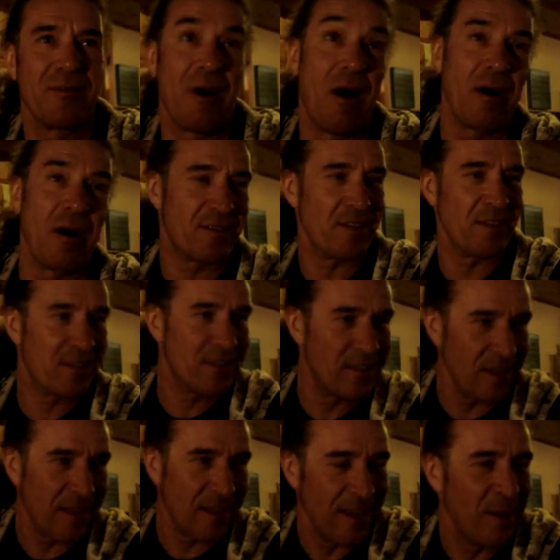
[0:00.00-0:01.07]

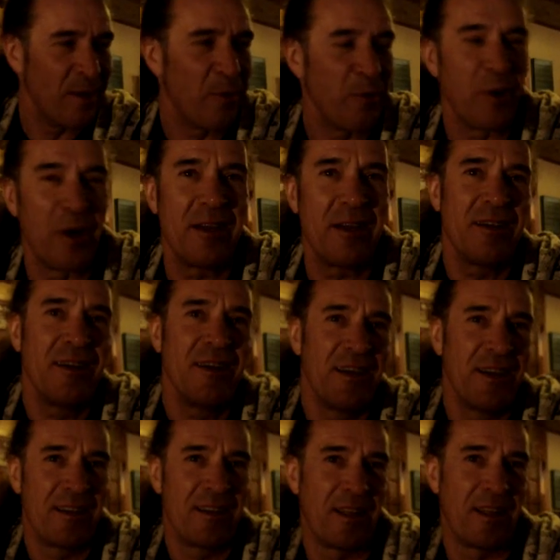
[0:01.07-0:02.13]
artistic in a way
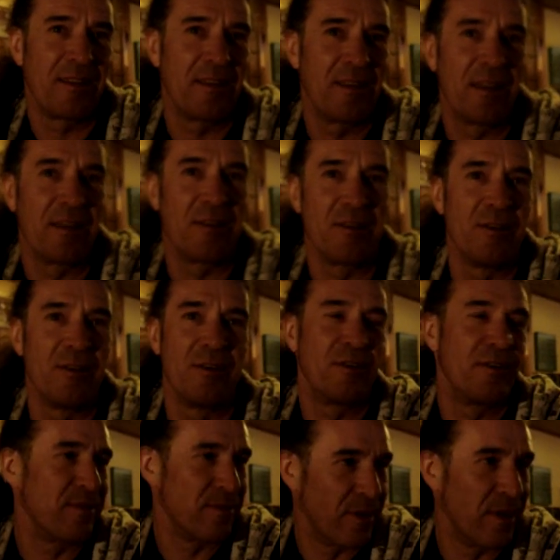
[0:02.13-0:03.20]
that
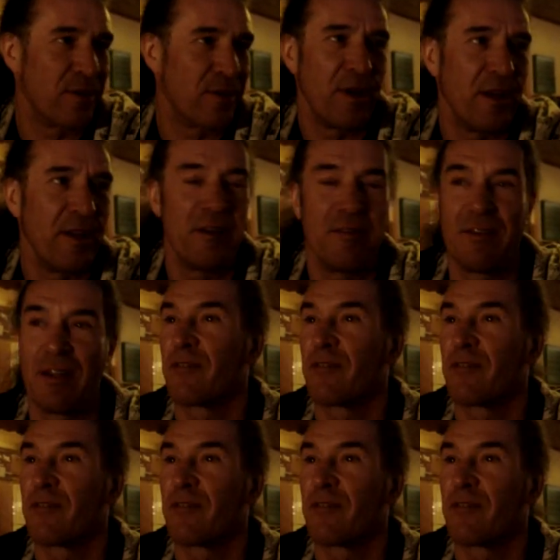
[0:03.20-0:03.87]
creative,